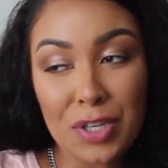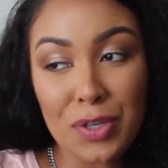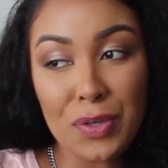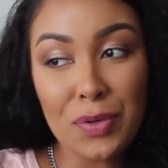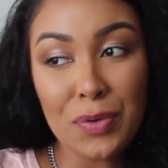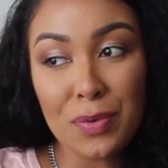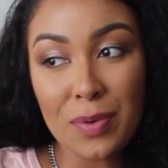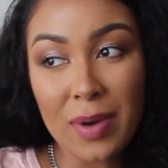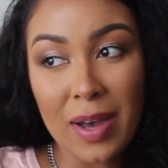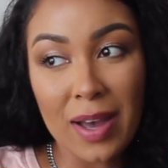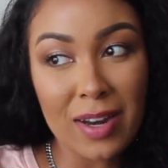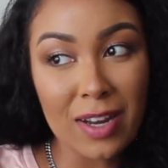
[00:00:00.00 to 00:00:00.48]

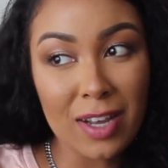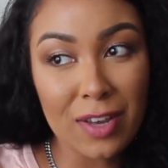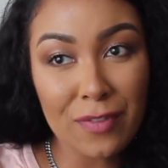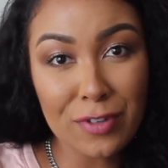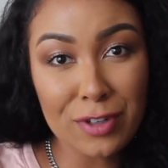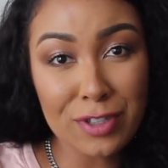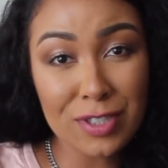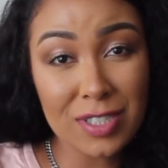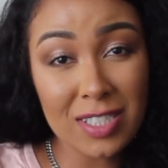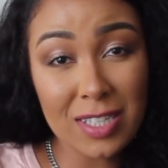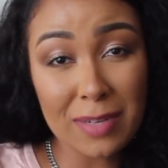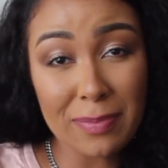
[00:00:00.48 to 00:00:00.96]
to any of
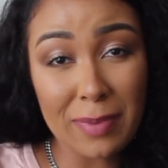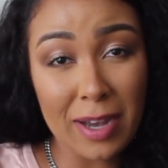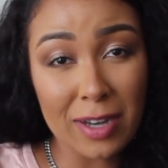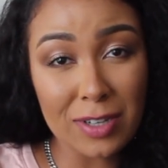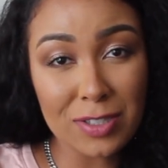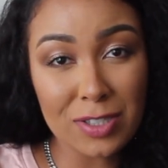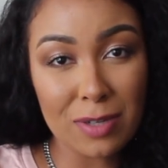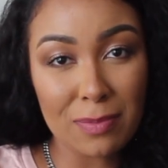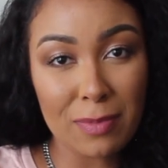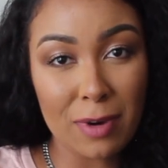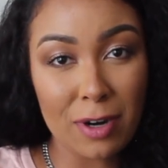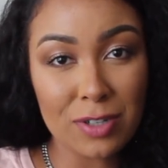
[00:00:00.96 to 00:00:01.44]
your TJ
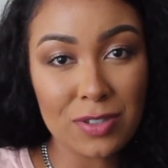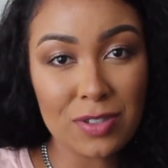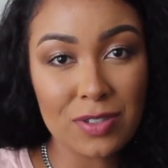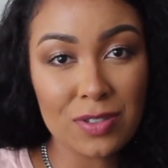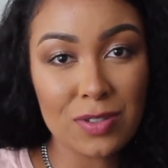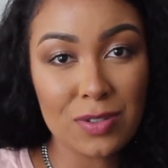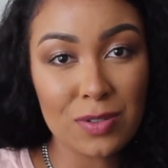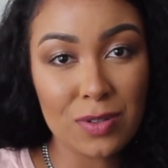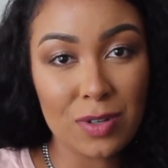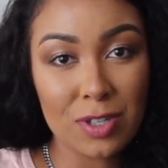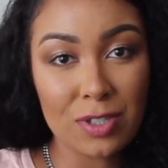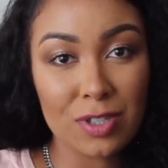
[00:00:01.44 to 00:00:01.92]
Maxx or Marshall
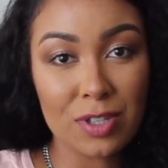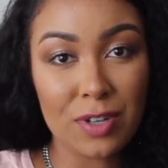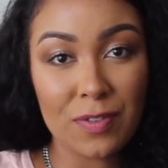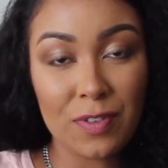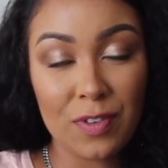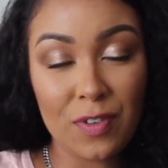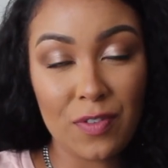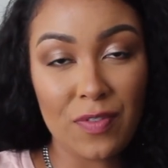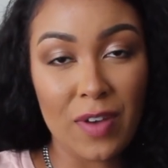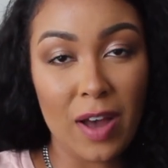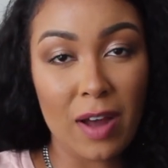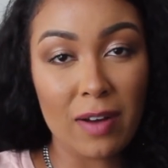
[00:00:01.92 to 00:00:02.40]
stores or if
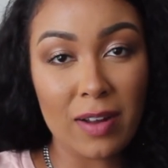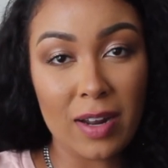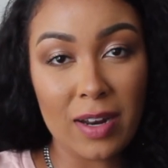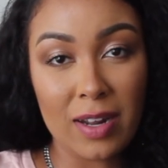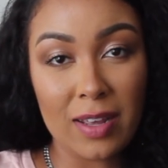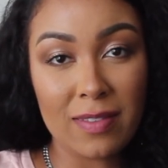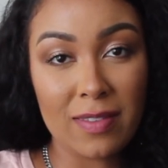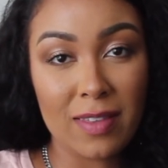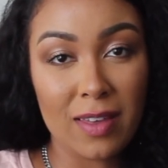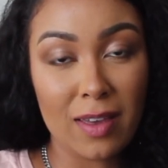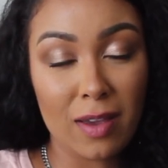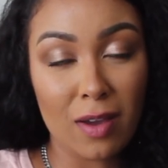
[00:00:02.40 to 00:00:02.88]
you found
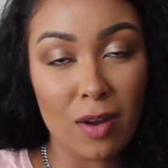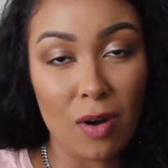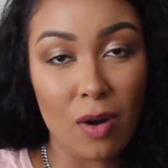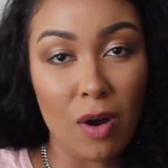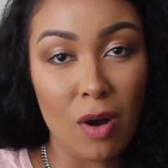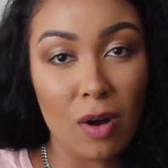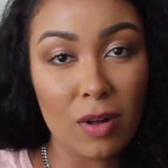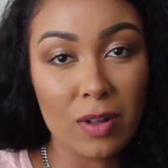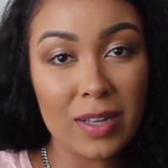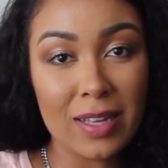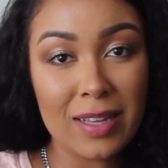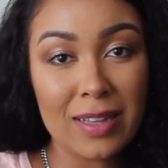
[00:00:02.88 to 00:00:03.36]
anything at
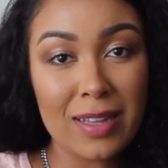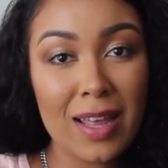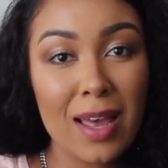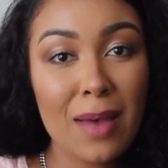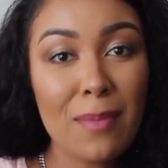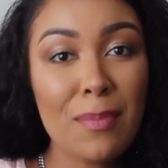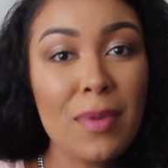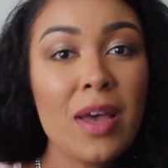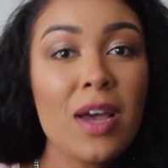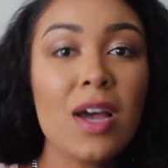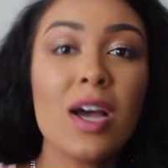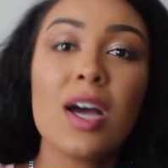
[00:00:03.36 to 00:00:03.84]
all in
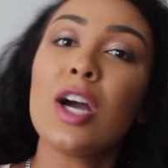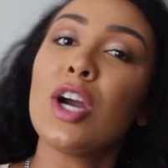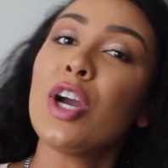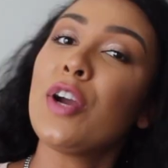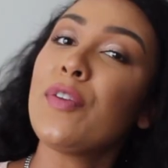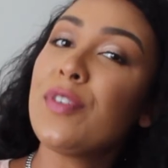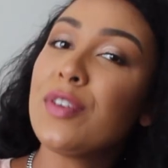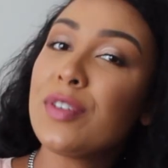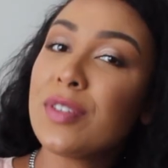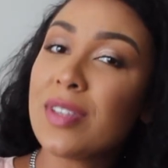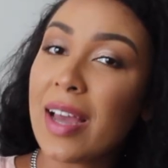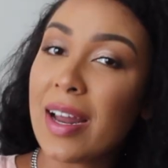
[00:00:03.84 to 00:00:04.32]
them or
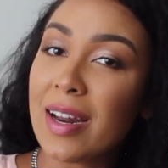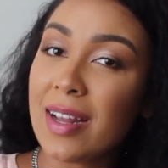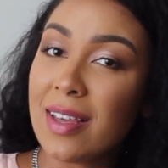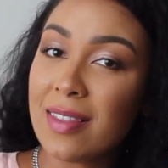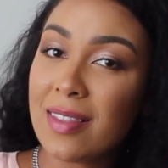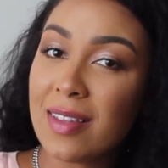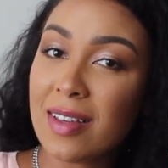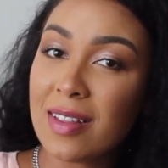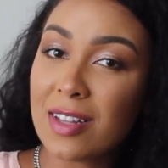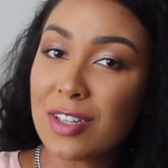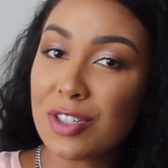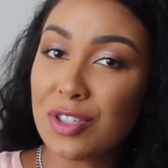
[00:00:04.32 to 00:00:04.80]
if there's
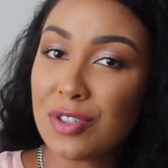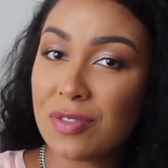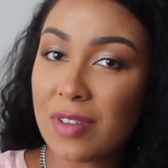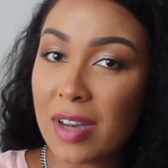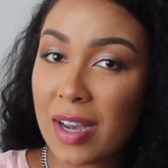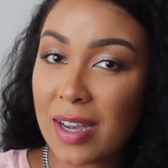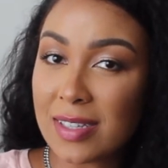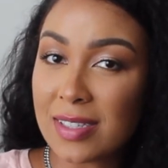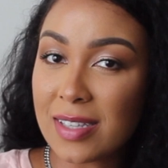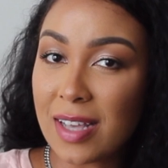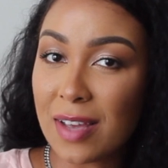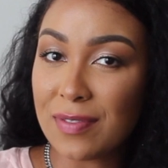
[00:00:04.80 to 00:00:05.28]
anything that you
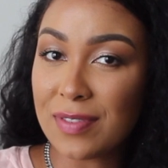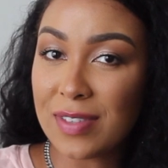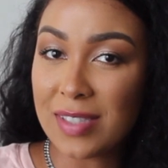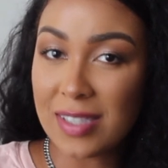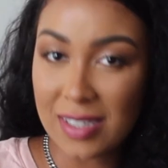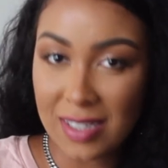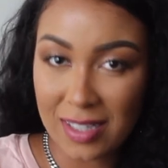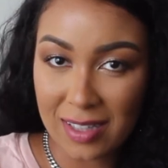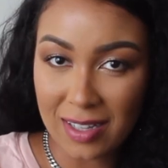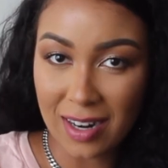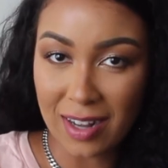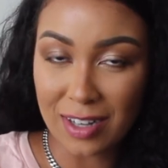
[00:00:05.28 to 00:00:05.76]
guys have
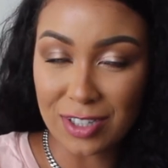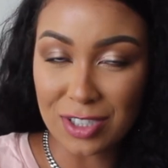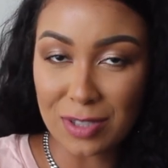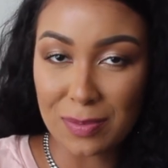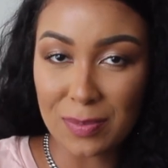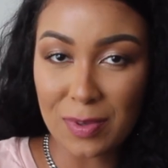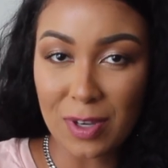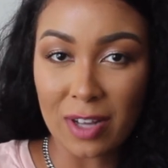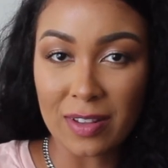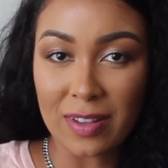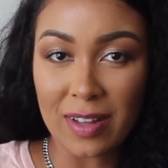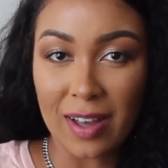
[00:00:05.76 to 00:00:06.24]
seen that I
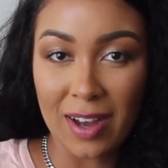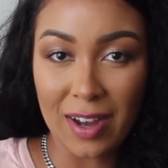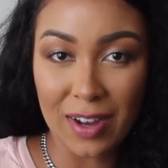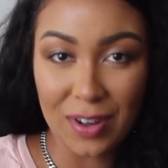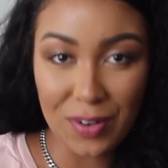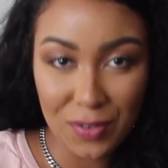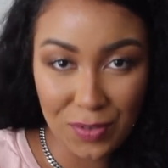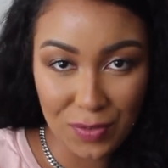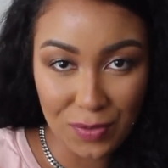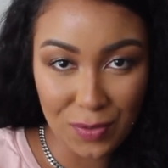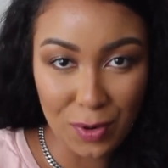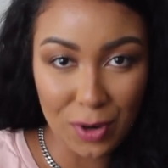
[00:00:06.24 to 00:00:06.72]
should be on the
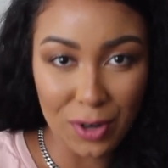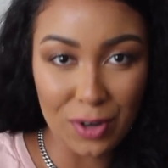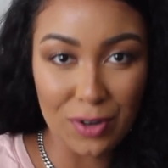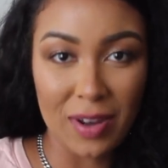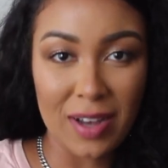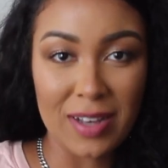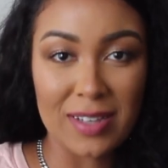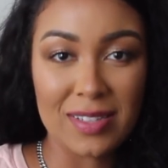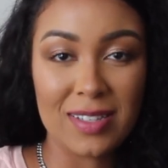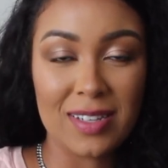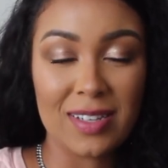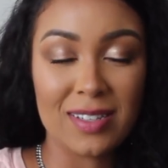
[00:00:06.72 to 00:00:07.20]
hunt for and you
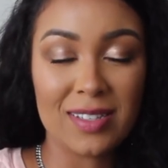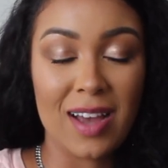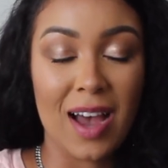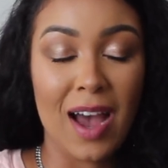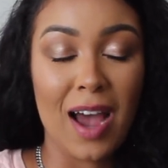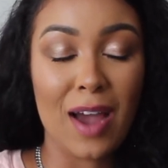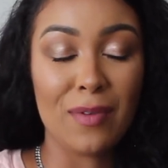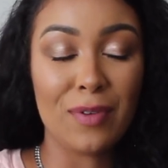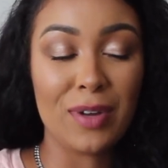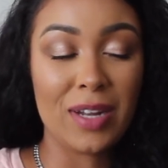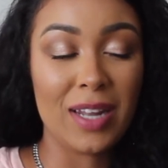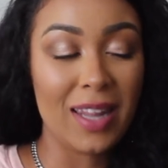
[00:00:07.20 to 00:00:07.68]
guys think
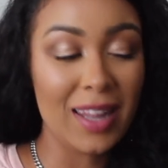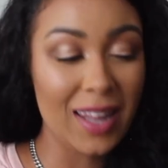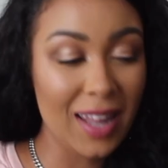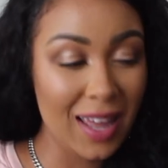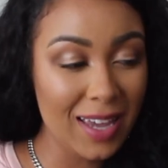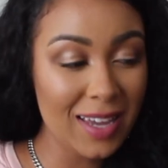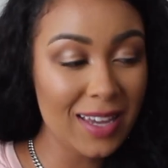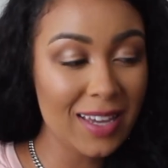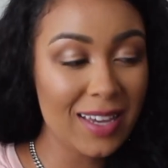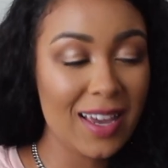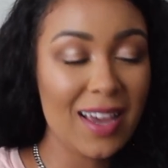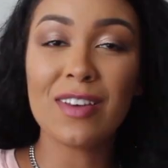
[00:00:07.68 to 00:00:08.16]
I would
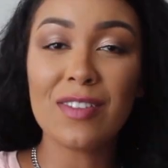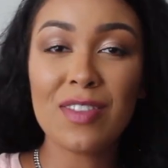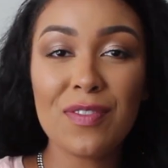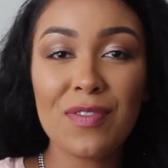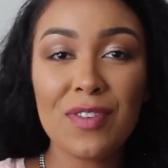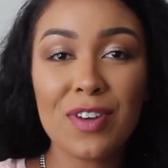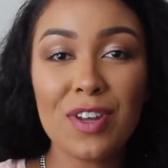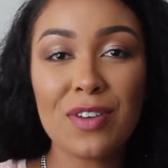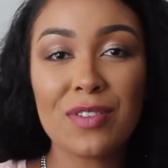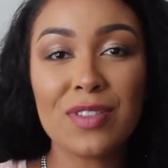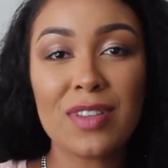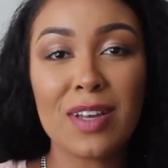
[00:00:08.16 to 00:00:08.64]
like. Give the
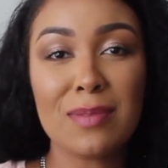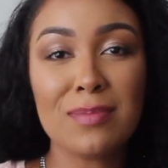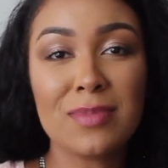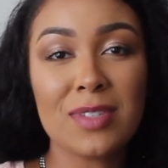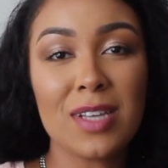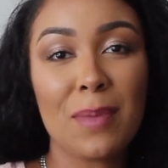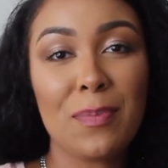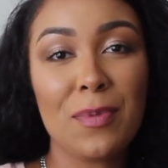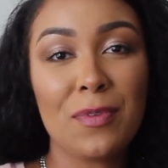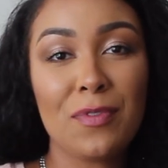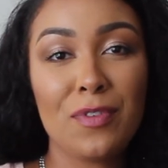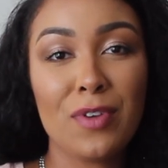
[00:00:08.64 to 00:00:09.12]
video a thumbs
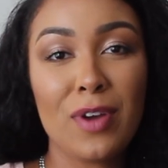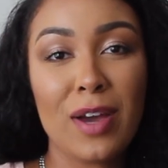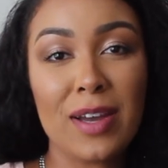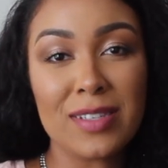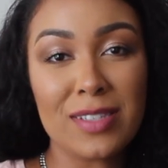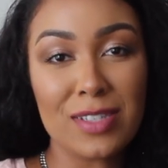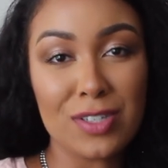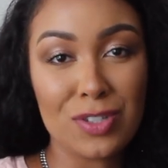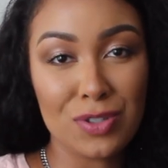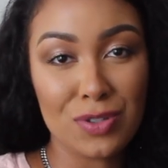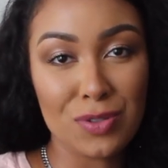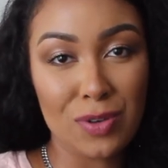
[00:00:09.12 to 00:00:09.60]
up if you
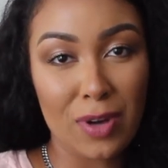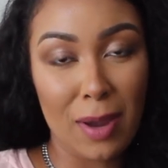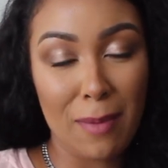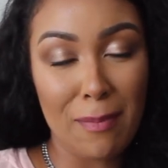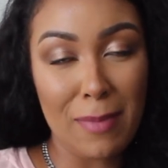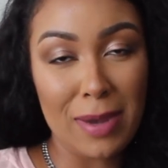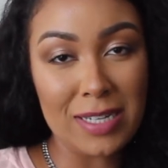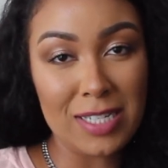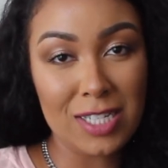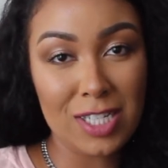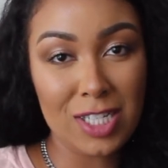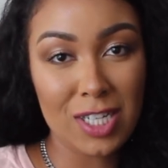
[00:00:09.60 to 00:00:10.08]
guys enjoy
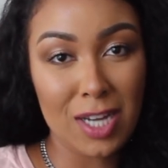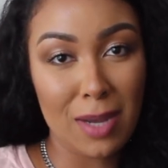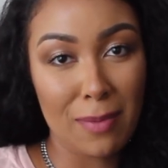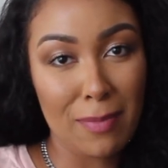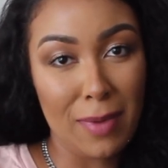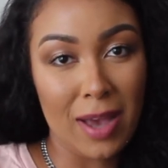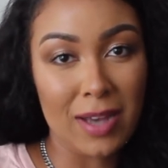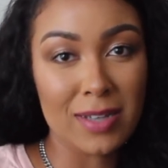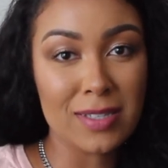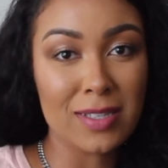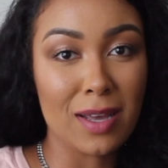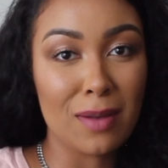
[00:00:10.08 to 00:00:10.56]
my TJ
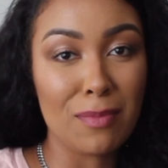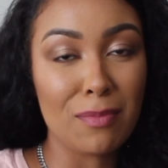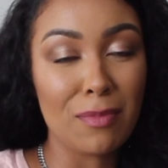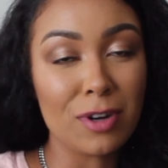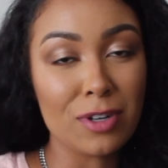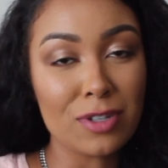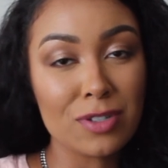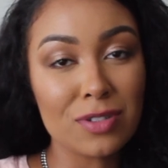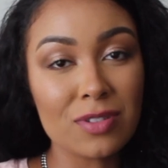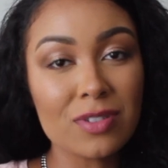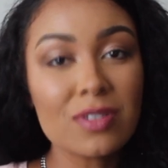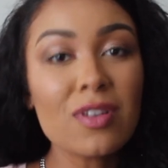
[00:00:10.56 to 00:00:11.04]
Maxx and
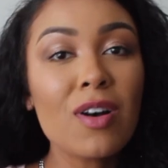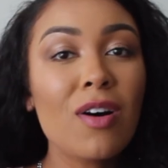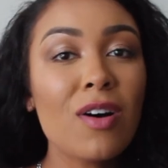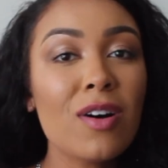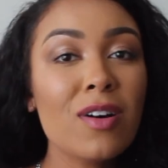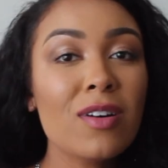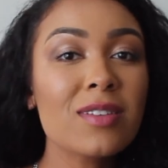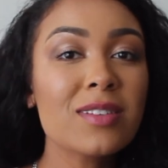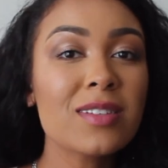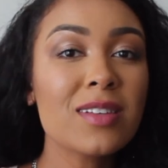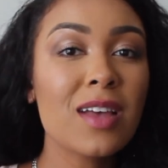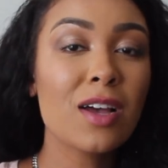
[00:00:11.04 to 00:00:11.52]
Marshalls
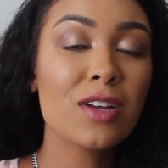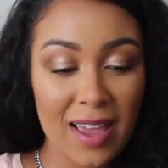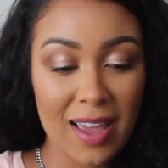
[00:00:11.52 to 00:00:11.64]
hauls.